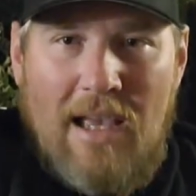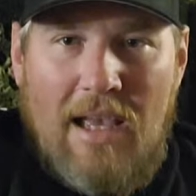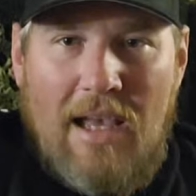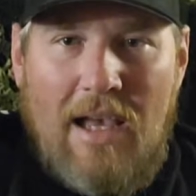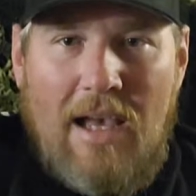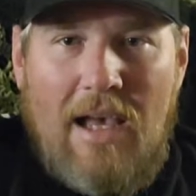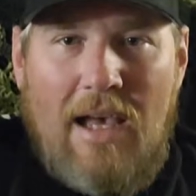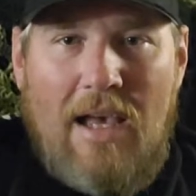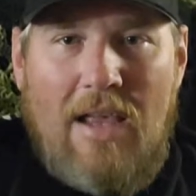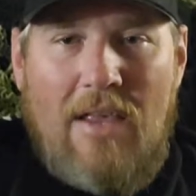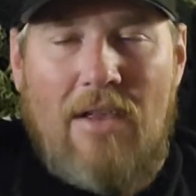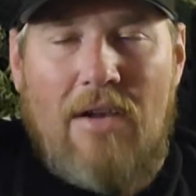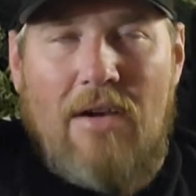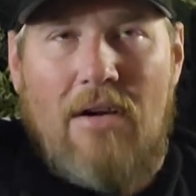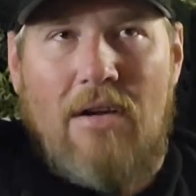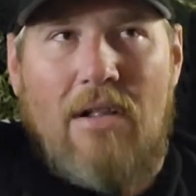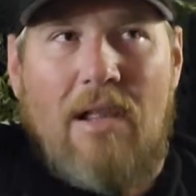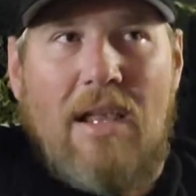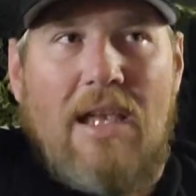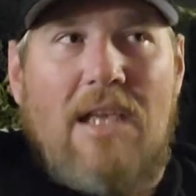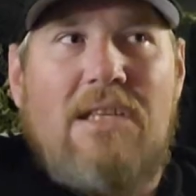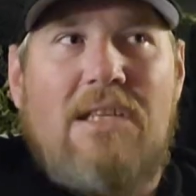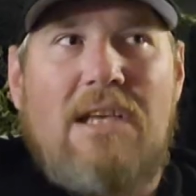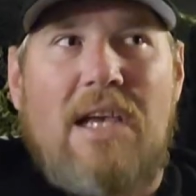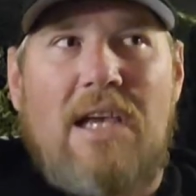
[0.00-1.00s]
the
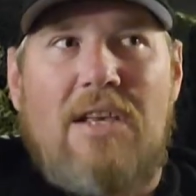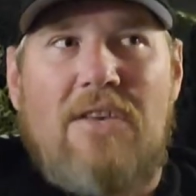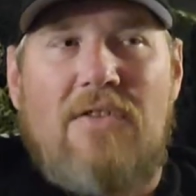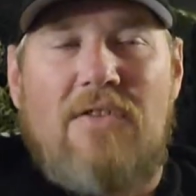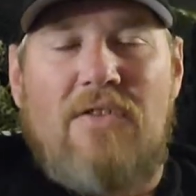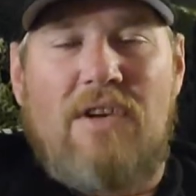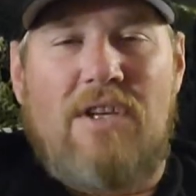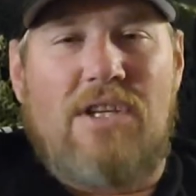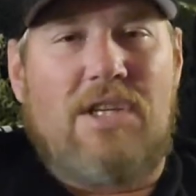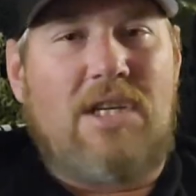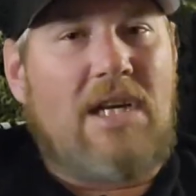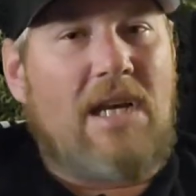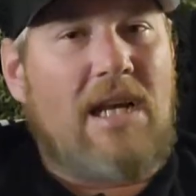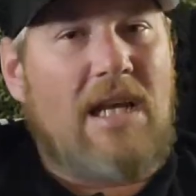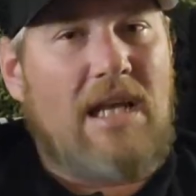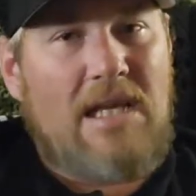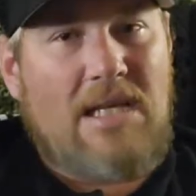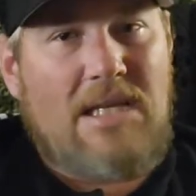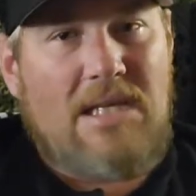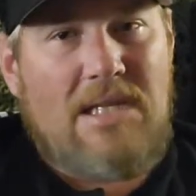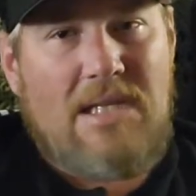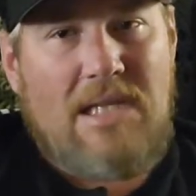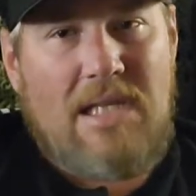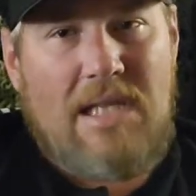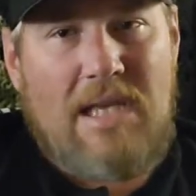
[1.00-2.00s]
earliest ice fishing
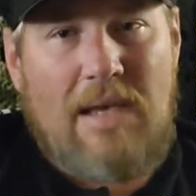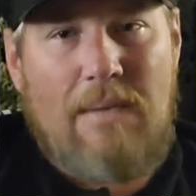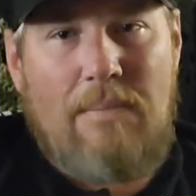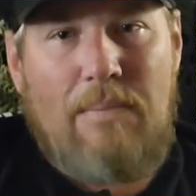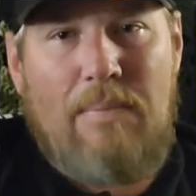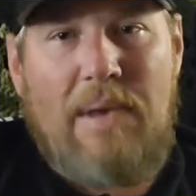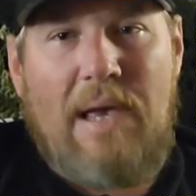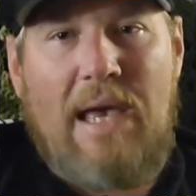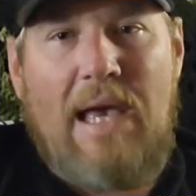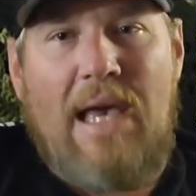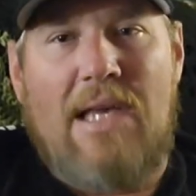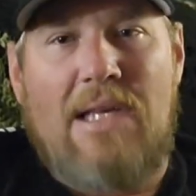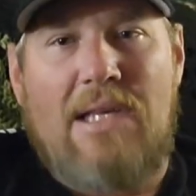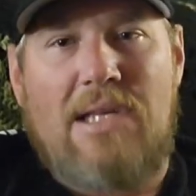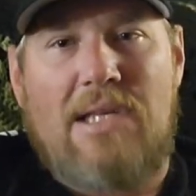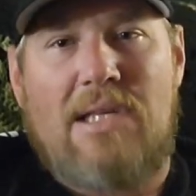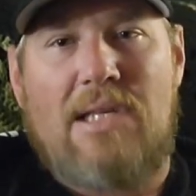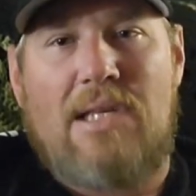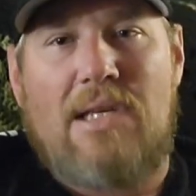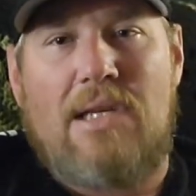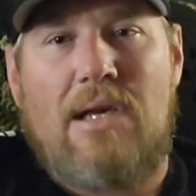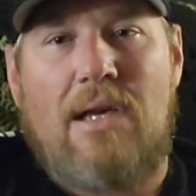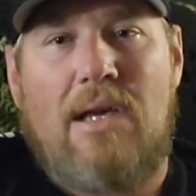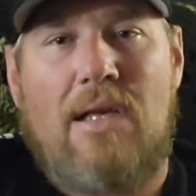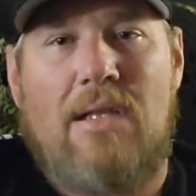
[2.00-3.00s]
is the
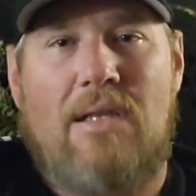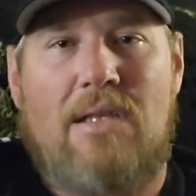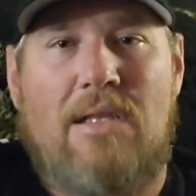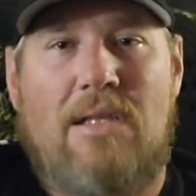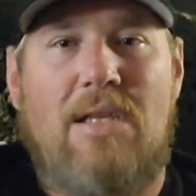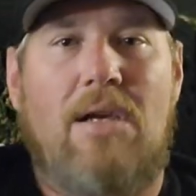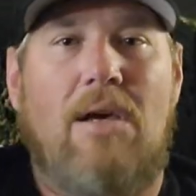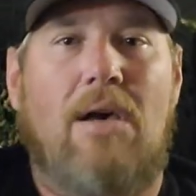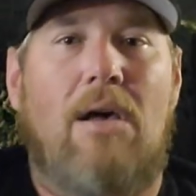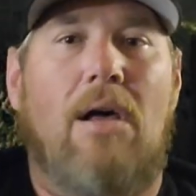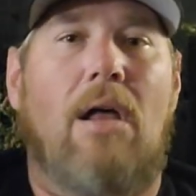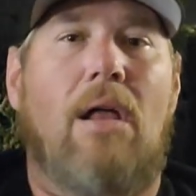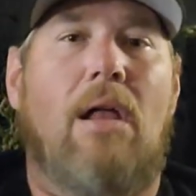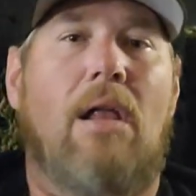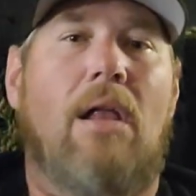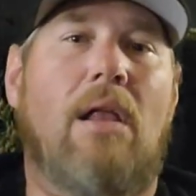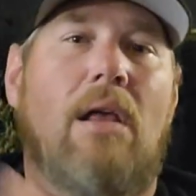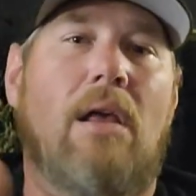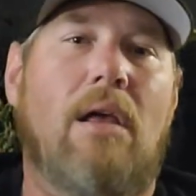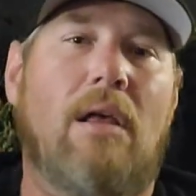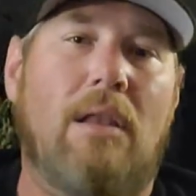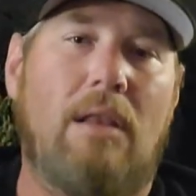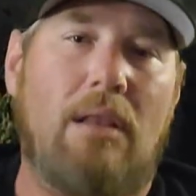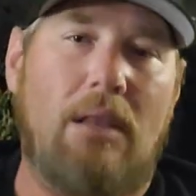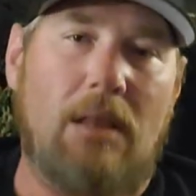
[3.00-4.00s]
best until
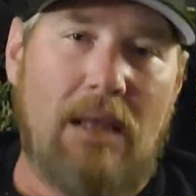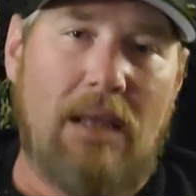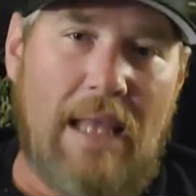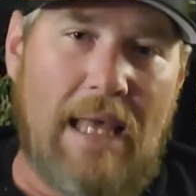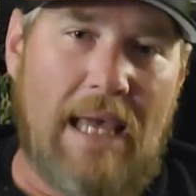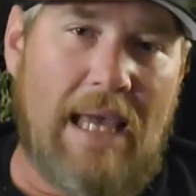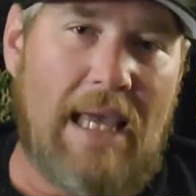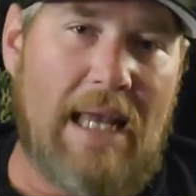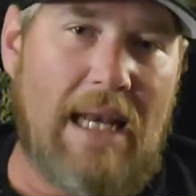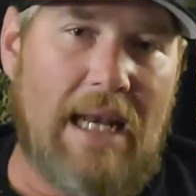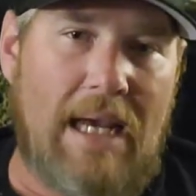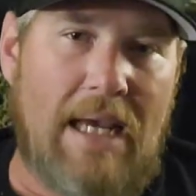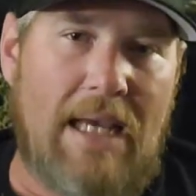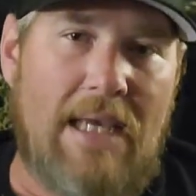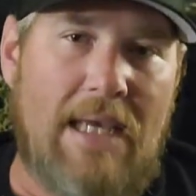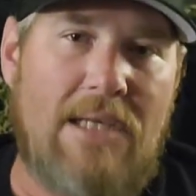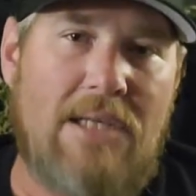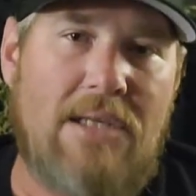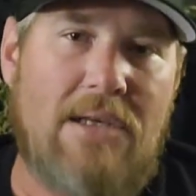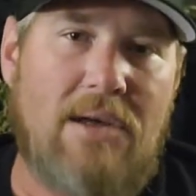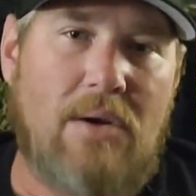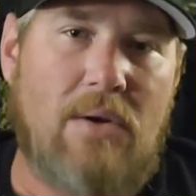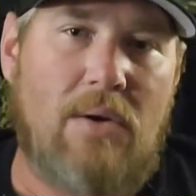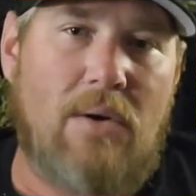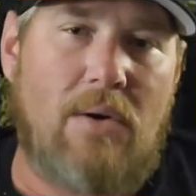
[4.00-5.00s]
late
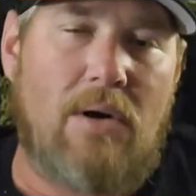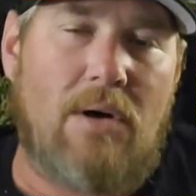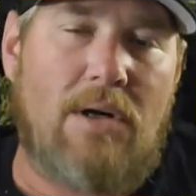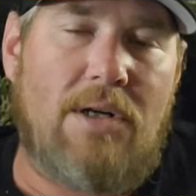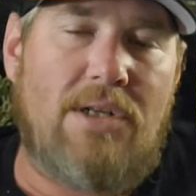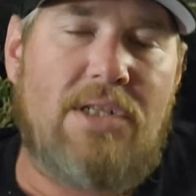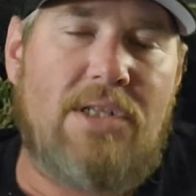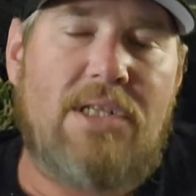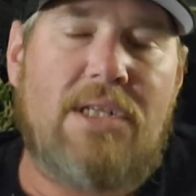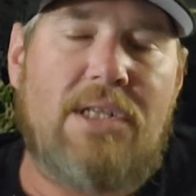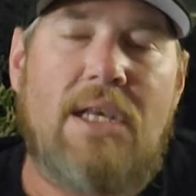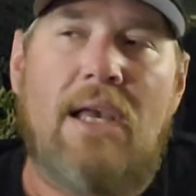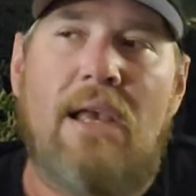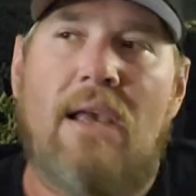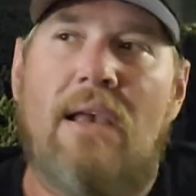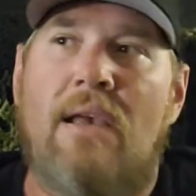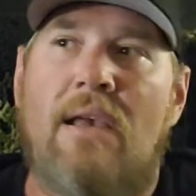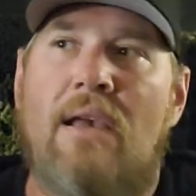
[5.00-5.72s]
ice, of course.